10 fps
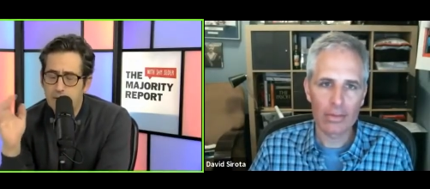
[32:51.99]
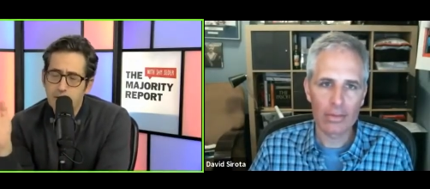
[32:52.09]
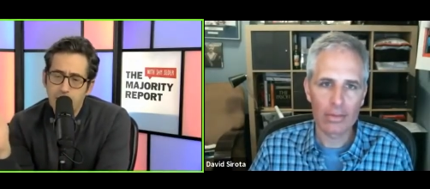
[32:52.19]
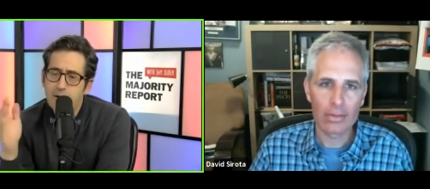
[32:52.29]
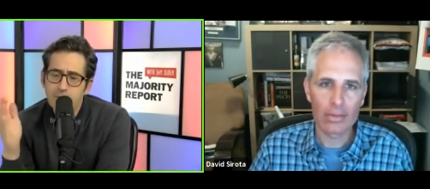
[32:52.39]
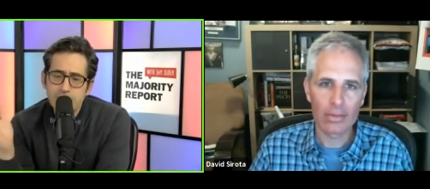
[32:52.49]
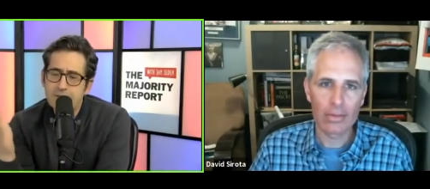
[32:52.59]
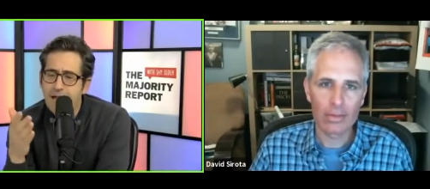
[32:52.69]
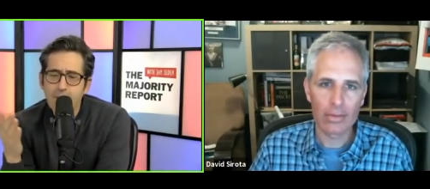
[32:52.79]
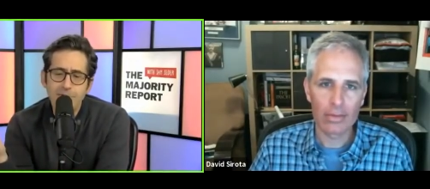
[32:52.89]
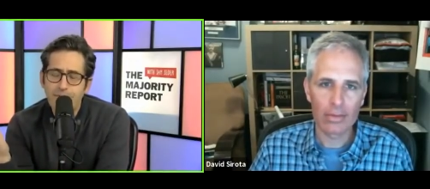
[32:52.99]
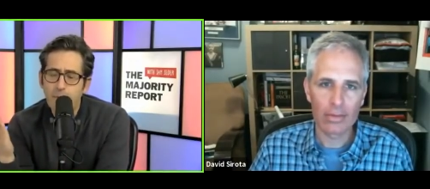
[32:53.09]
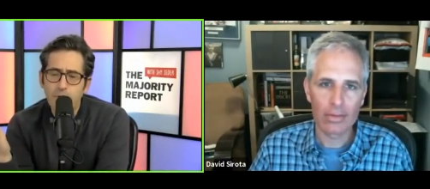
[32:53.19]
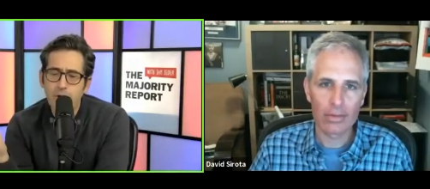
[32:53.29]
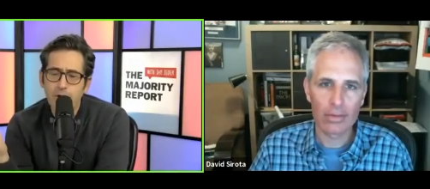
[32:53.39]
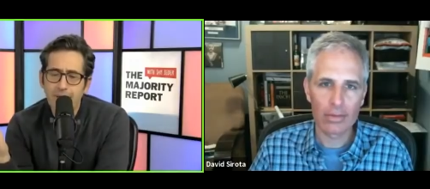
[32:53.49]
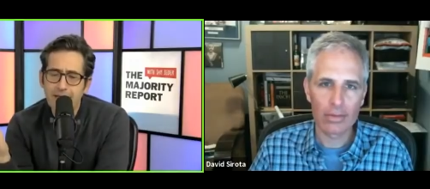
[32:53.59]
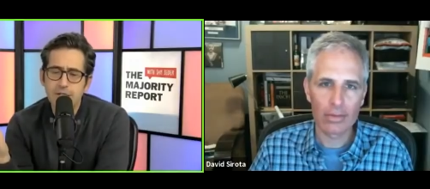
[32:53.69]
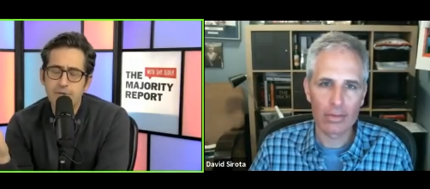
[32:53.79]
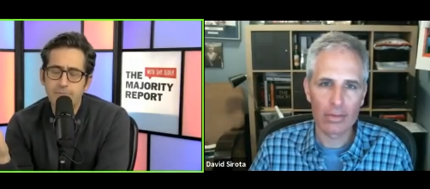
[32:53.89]
Speaker 1: and it was a day before
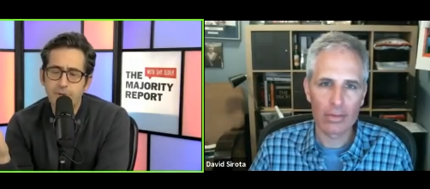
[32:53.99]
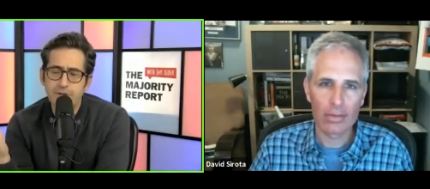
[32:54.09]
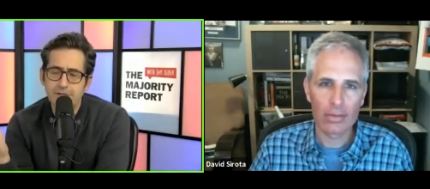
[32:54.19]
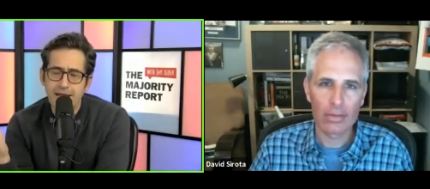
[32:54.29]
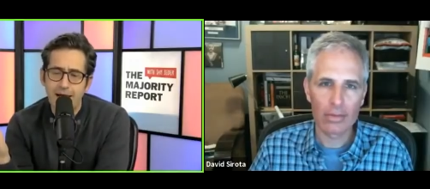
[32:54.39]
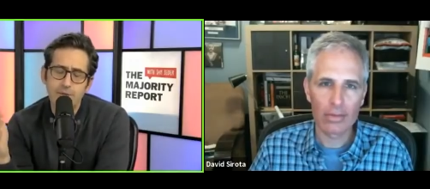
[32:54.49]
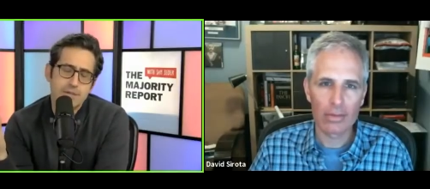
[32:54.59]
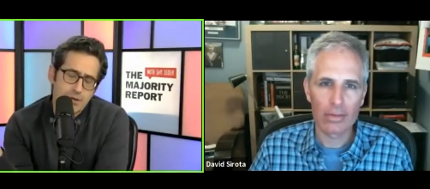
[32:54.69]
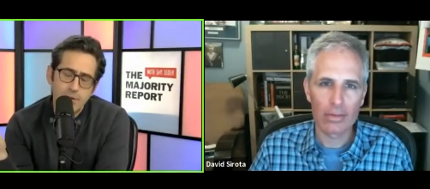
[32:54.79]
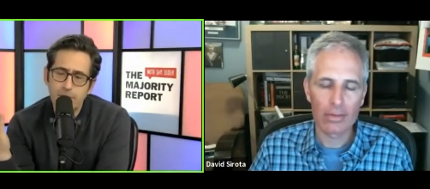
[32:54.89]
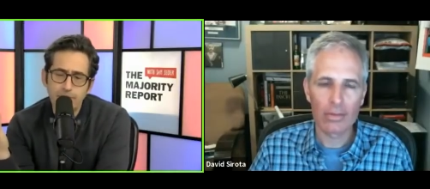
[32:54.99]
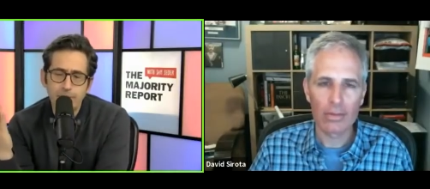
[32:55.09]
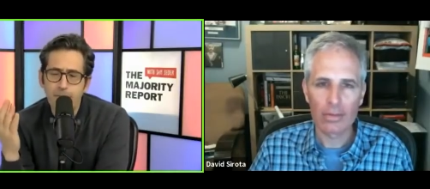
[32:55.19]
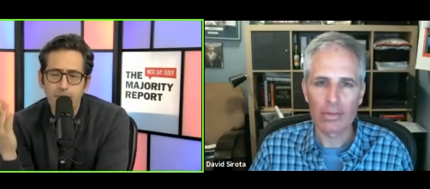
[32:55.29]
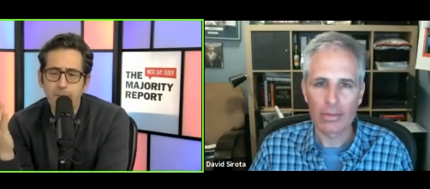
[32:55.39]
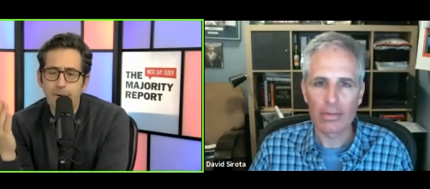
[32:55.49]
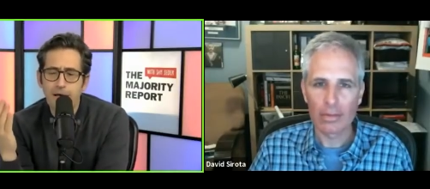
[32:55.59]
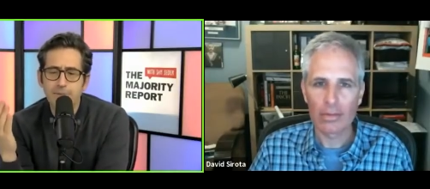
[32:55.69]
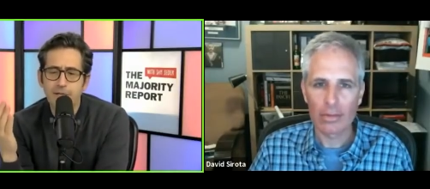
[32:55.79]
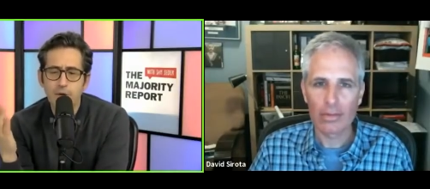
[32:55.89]
Manchin put this out, so
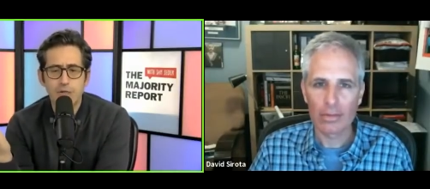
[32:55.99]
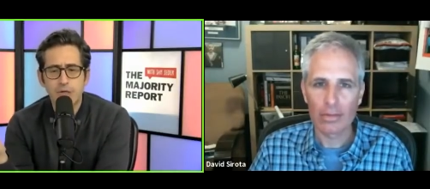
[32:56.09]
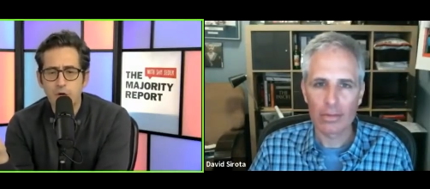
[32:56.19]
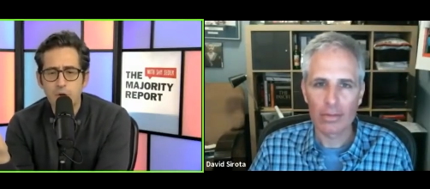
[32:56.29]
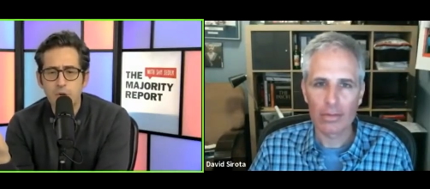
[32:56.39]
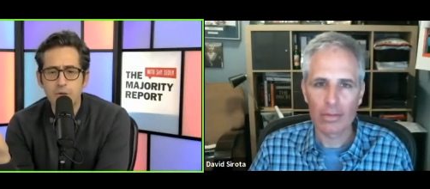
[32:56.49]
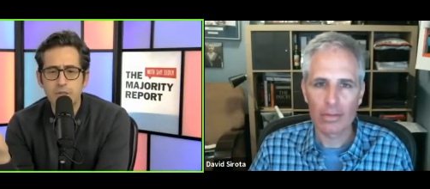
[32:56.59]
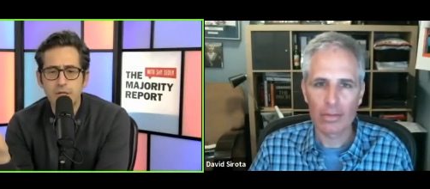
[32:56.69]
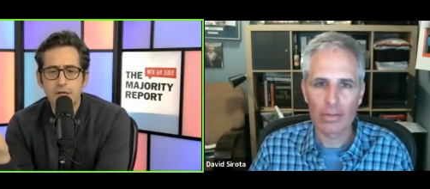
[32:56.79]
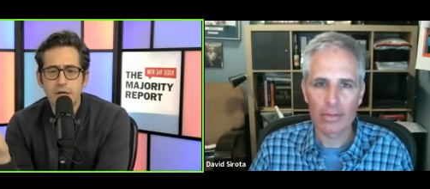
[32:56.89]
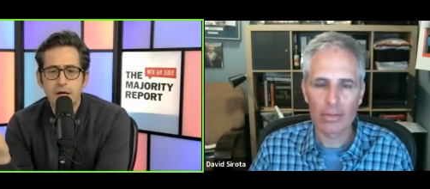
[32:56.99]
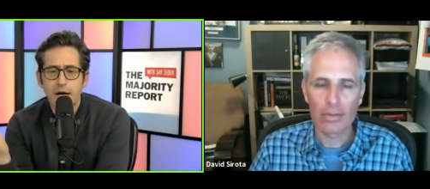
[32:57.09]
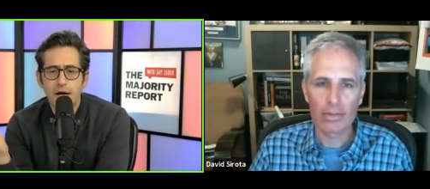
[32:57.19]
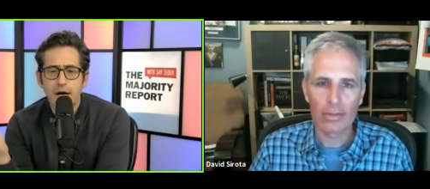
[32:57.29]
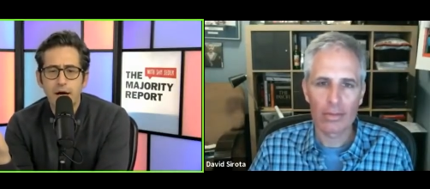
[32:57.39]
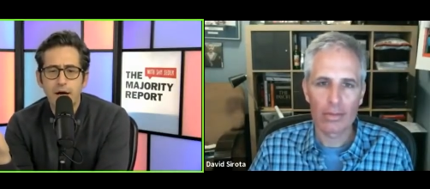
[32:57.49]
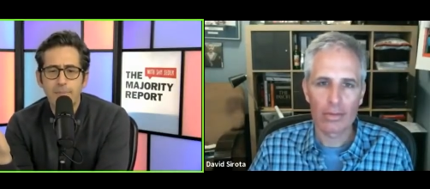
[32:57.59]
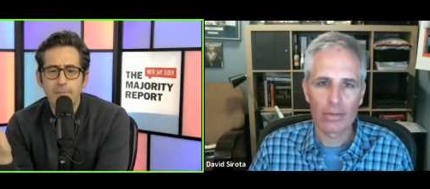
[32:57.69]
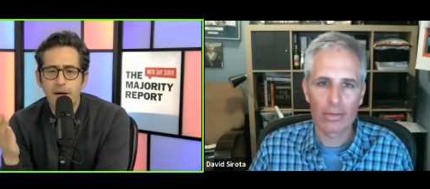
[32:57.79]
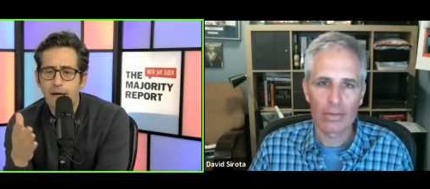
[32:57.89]
possibly Chris Coons,
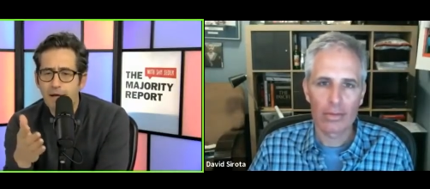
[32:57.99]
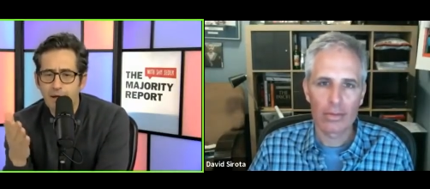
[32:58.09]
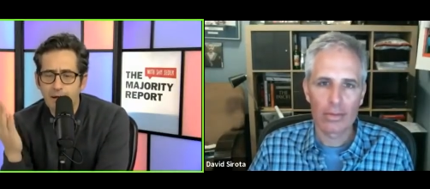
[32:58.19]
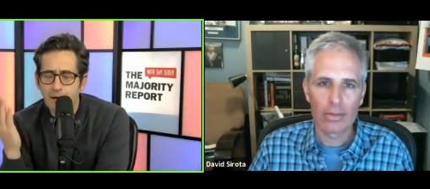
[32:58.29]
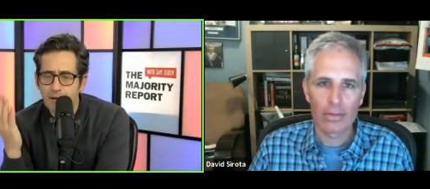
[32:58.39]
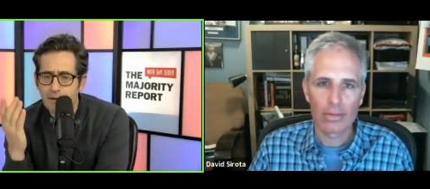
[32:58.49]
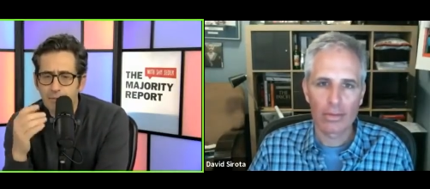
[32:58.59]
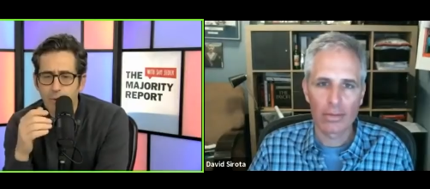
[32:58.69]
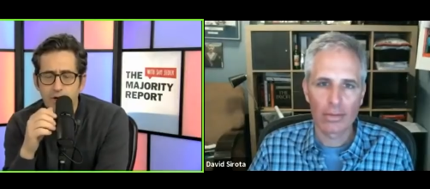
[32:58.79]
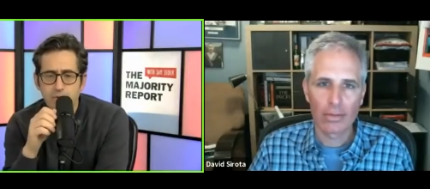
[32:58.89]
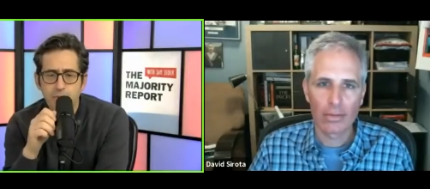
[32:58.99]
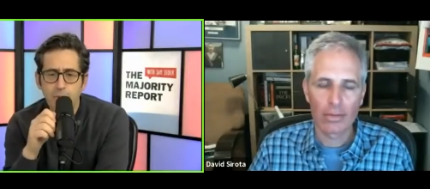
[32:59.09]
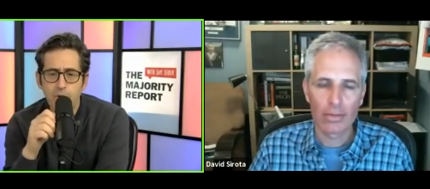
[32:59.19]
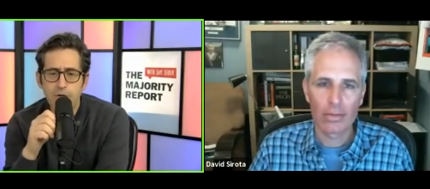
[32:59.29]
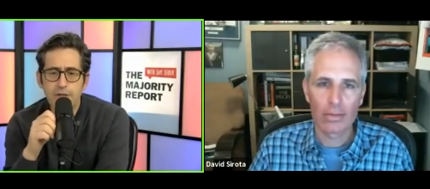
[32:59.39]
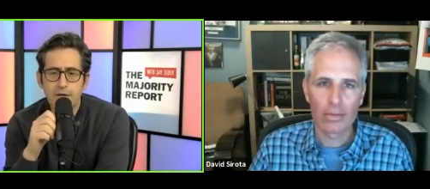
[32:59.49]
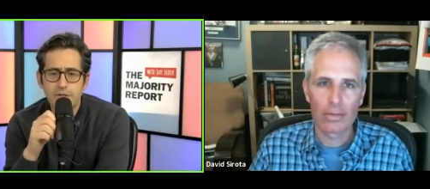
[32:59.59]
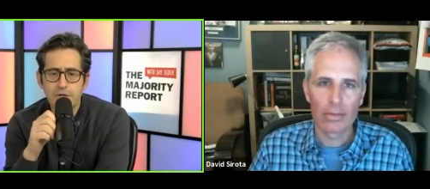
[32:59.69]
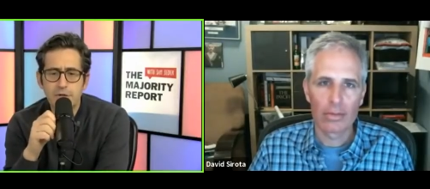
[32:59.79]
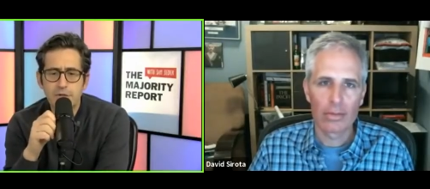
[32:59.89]
Reuters reported that Chris
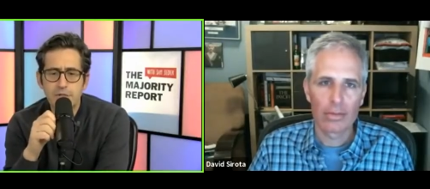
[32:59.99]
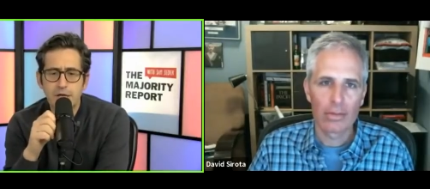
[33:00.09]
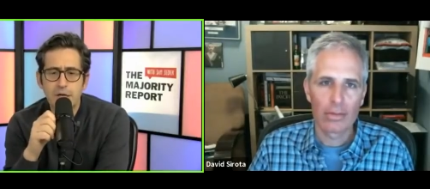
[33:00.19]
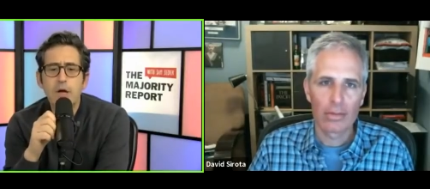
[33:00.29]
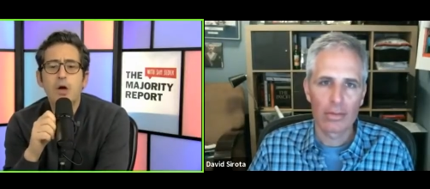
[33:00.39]
Coons said,